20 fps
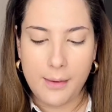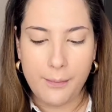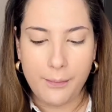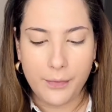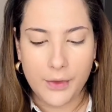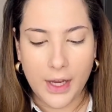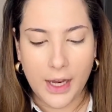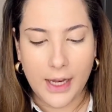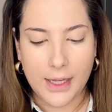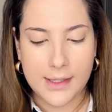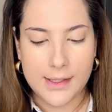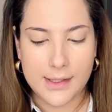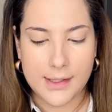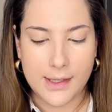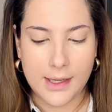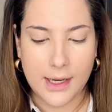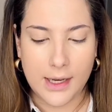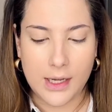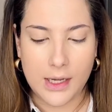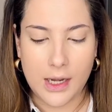It's
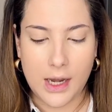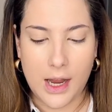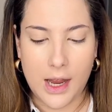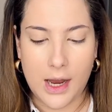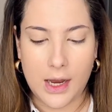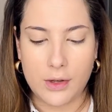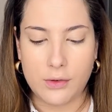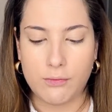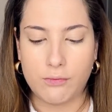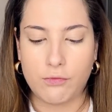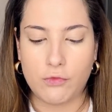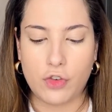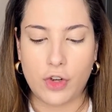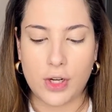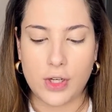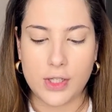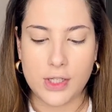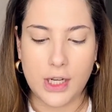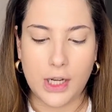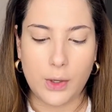in a
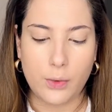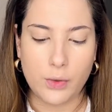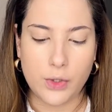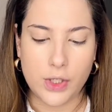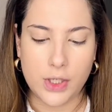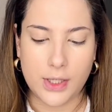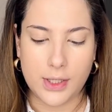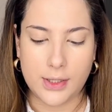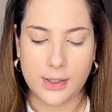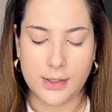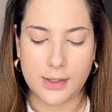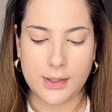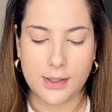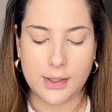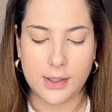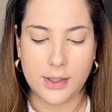translucent